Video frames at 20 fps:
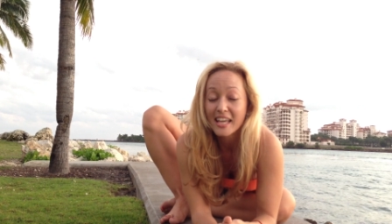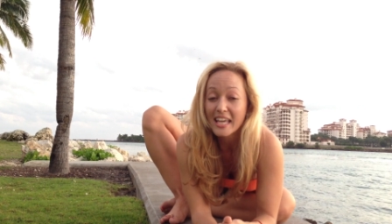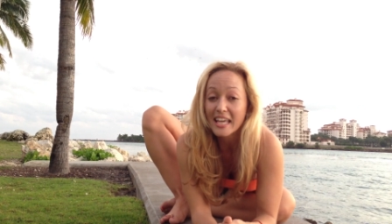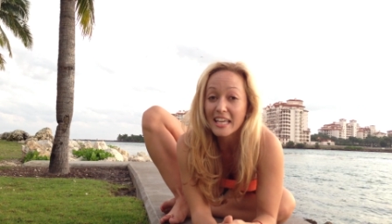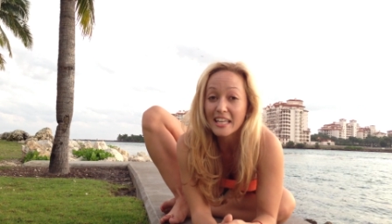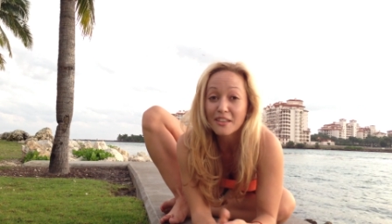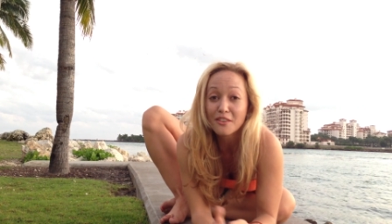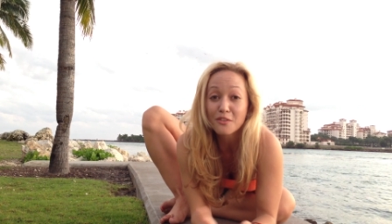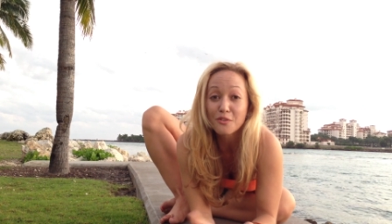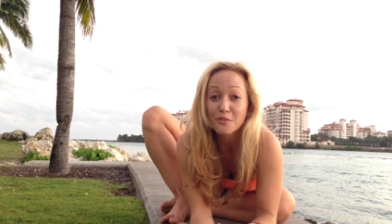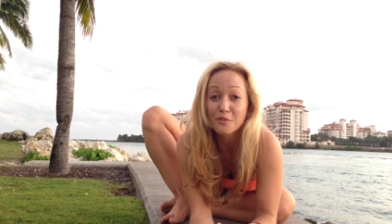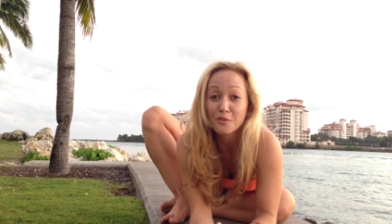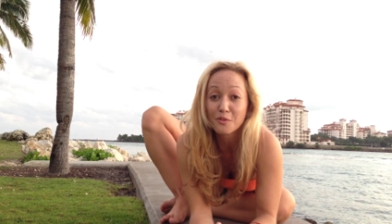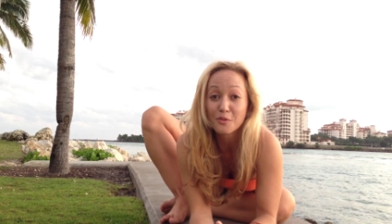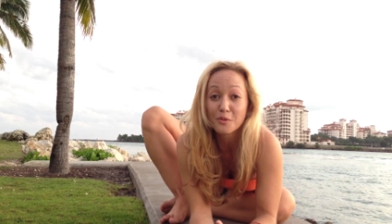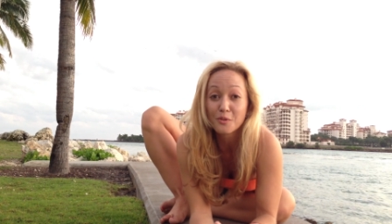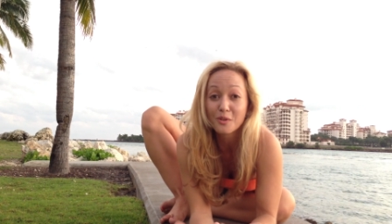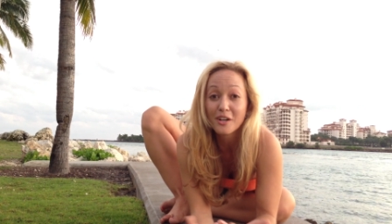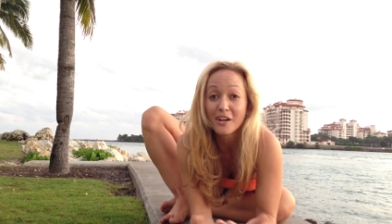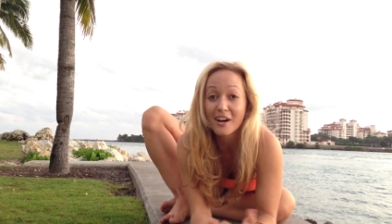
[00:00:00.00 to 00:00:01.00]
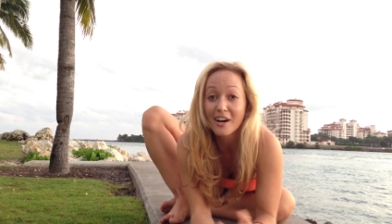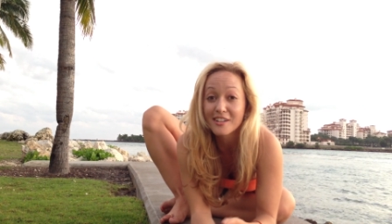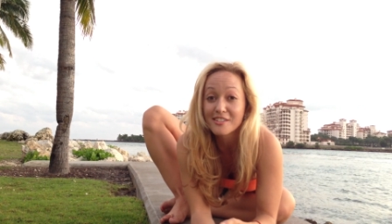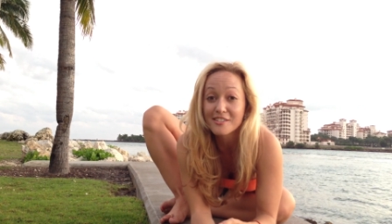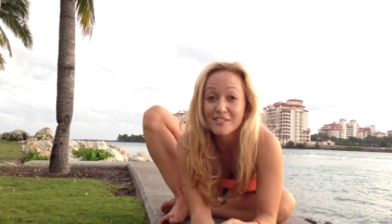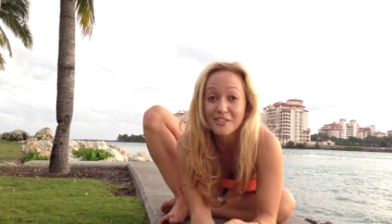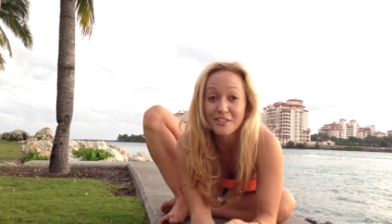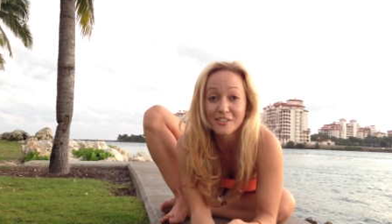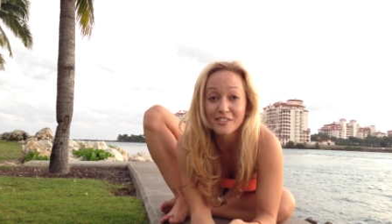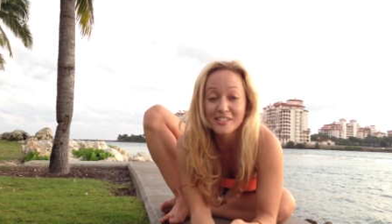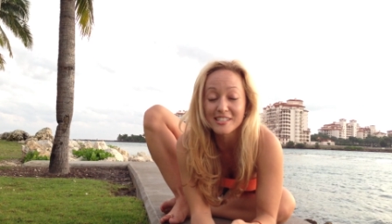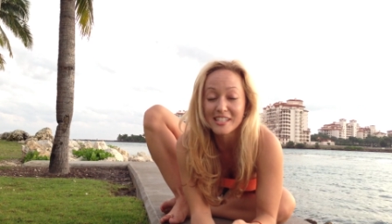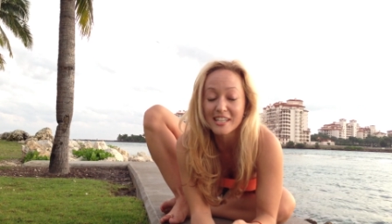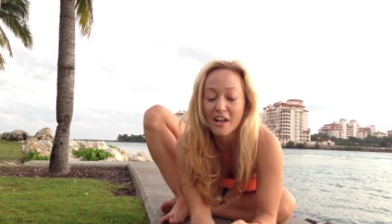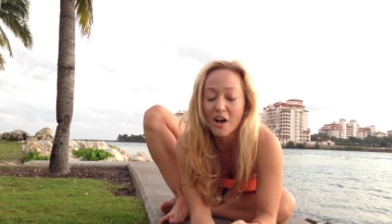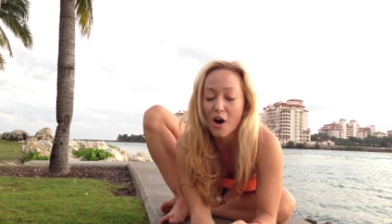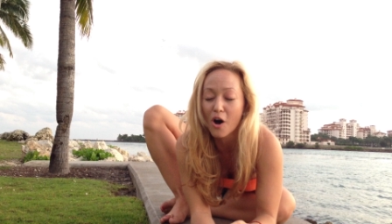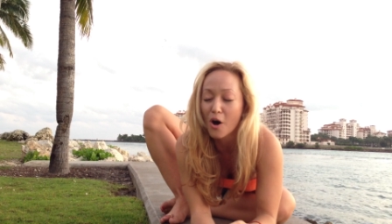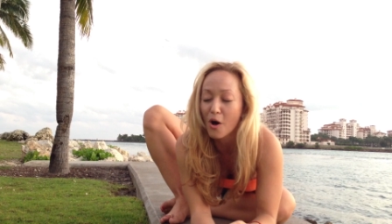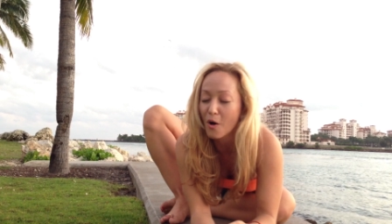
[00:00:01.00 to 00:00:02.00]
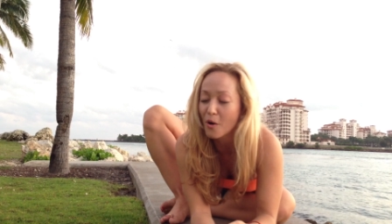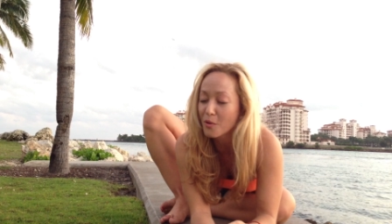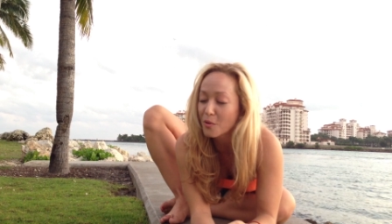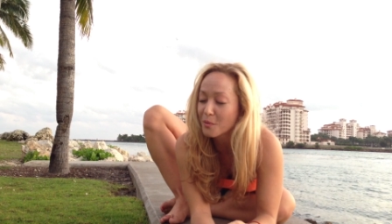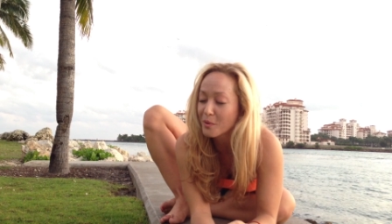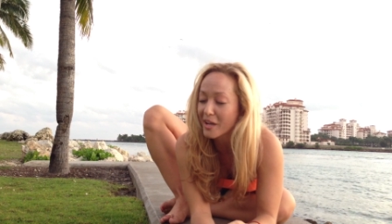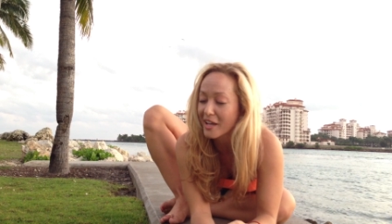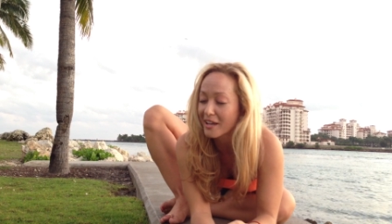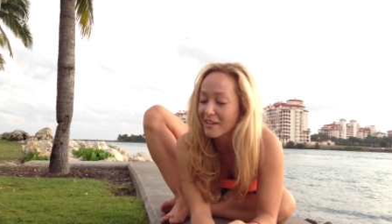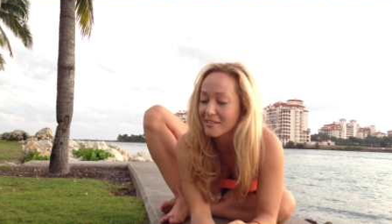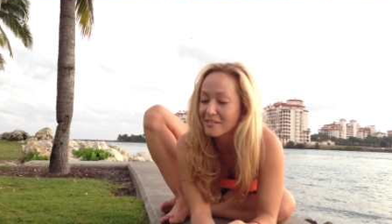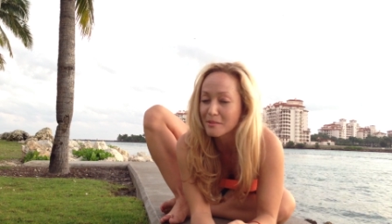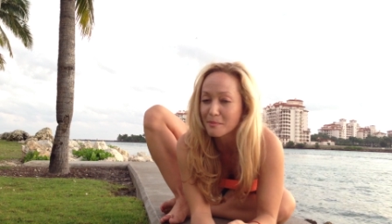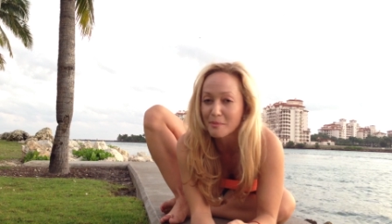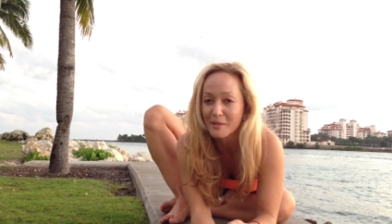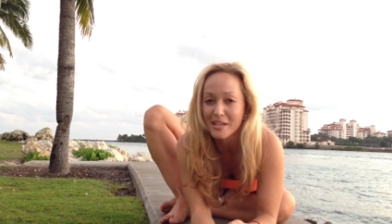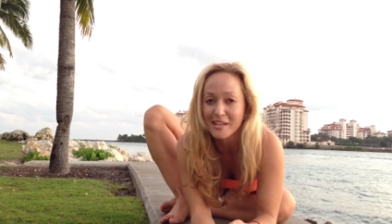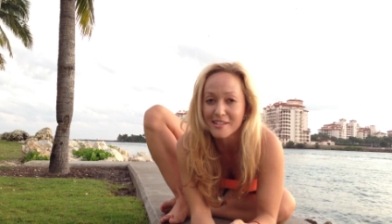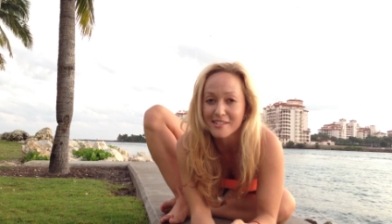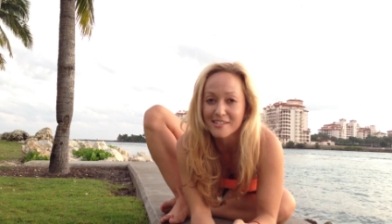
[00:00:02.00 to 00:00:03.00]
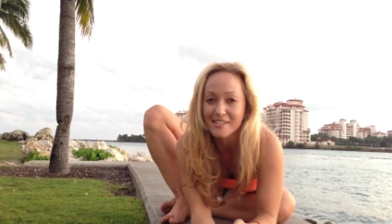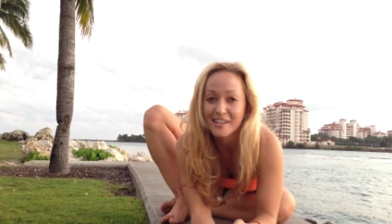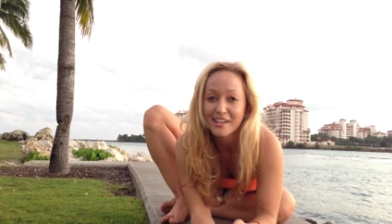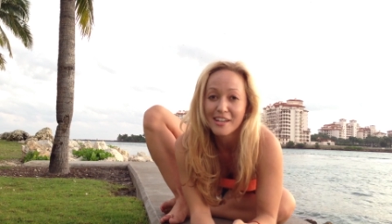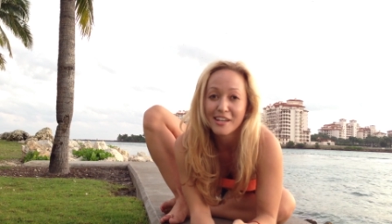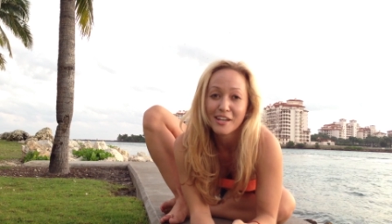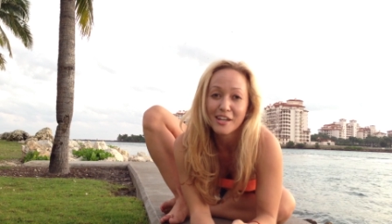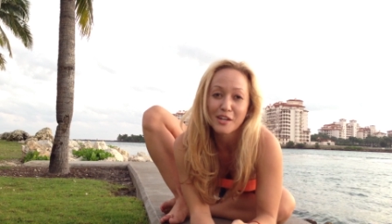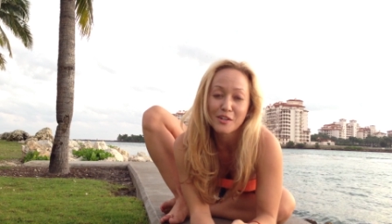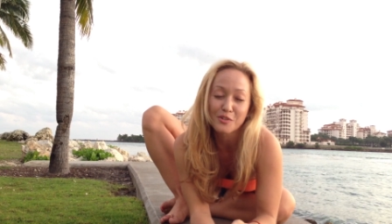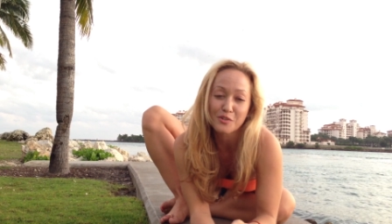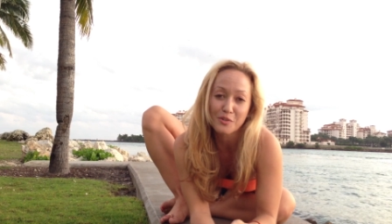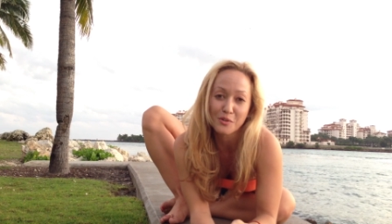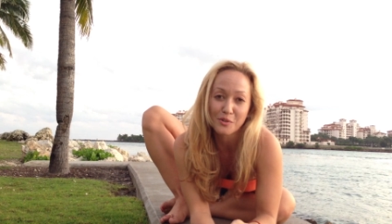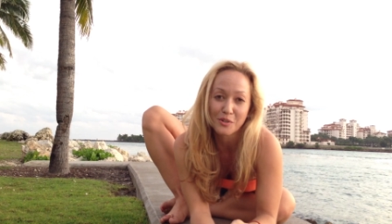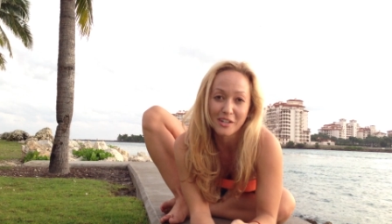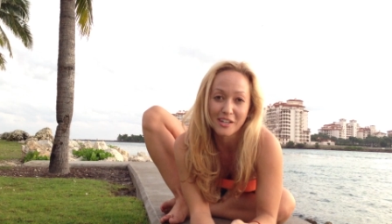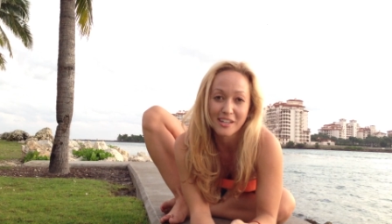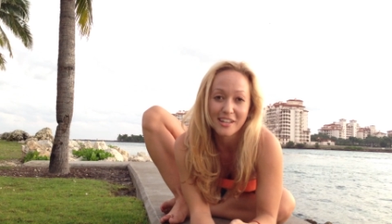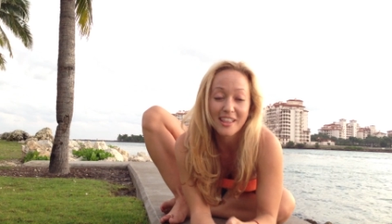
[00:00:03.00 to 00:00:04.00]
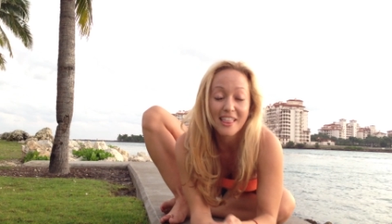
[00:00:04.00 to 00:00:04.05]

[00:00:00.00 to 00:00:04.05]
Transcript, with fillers: in through uncertainty all the way to peace and joy.